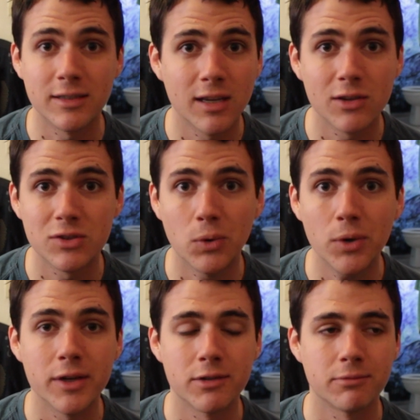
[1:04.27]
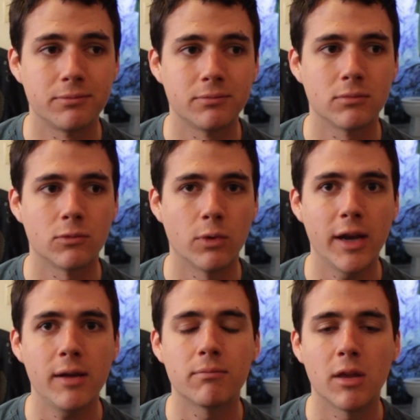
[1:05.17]
to tell stories,
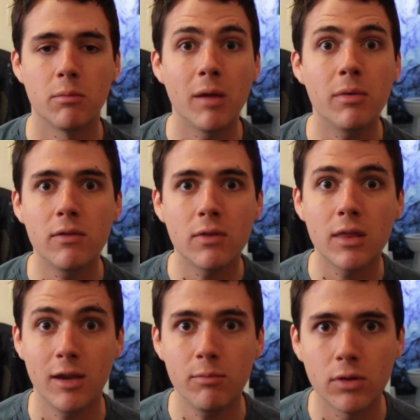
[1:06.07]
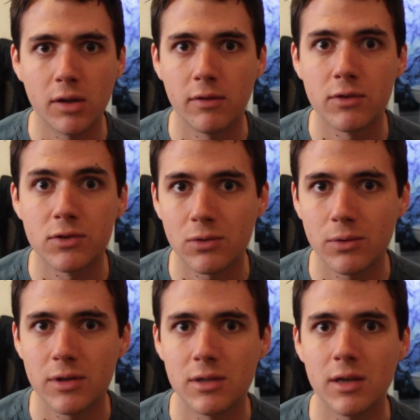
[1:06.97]
right? And maybe even they believe the
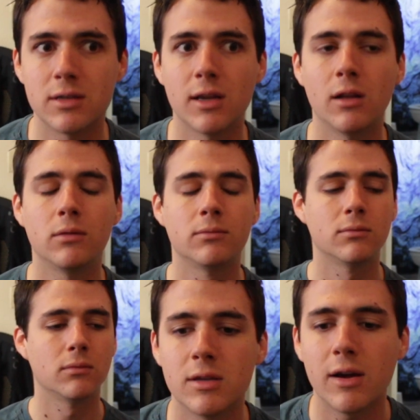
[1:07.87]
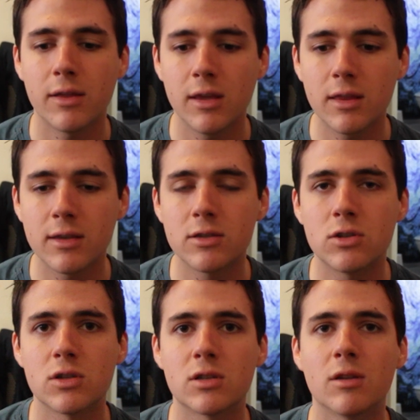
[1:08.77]
stories they tell. Now, I think this is
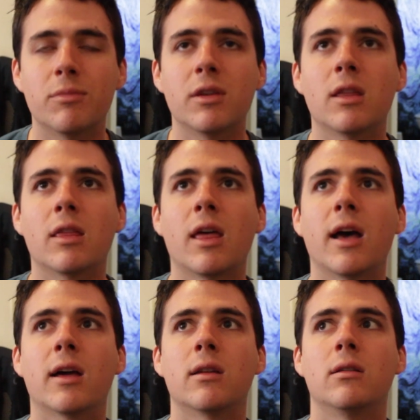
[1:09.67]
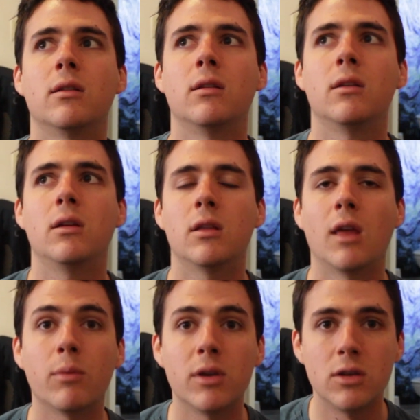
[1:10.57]
just something
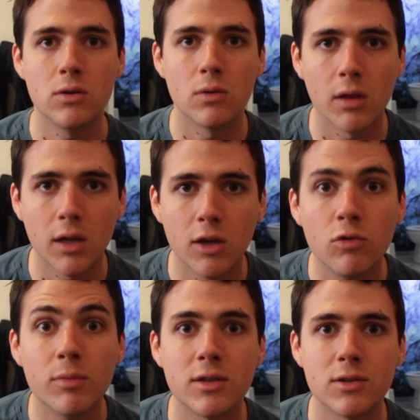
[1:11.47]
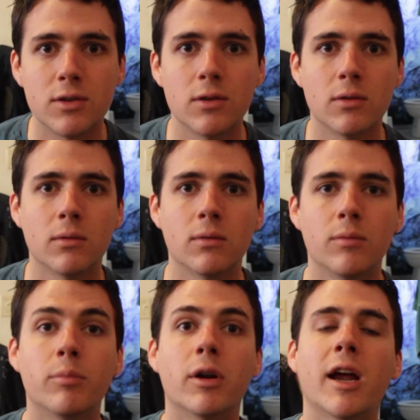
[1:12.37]
that we do, that humans do,
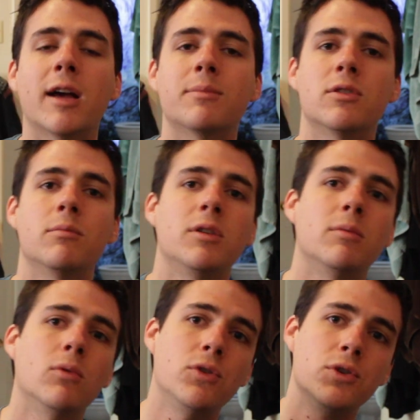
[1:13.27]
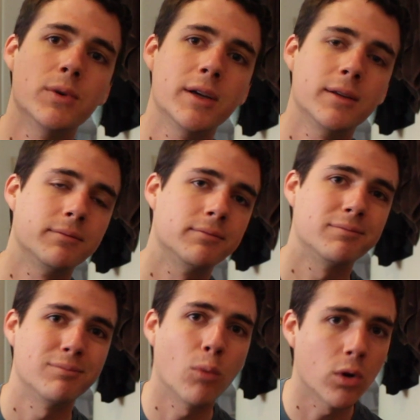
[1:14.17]
and perhaps some people do it
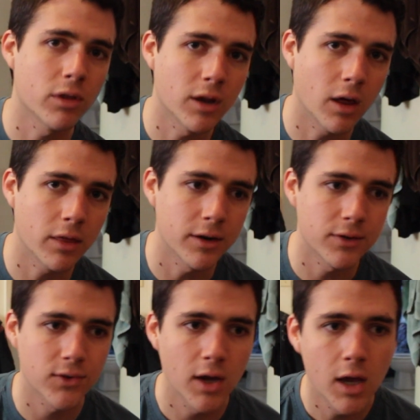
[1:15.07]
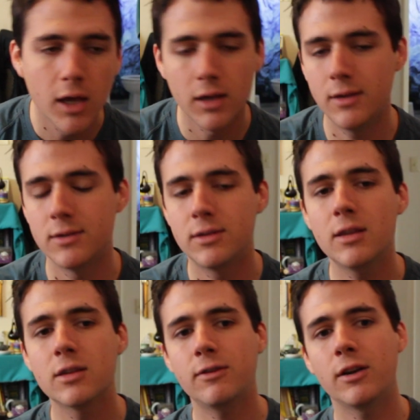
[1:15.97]
more than others. You can see
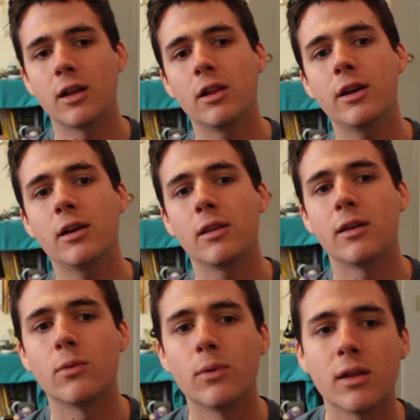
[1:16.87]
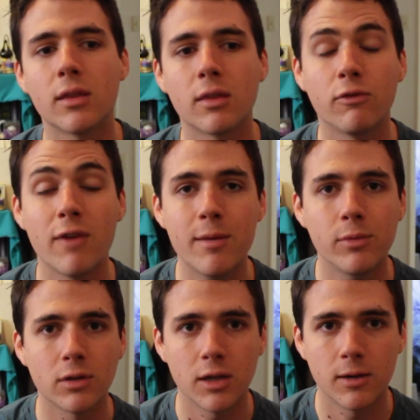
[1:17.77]
this very clearly with
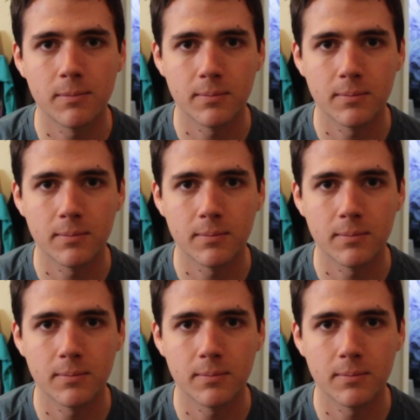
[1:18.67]
family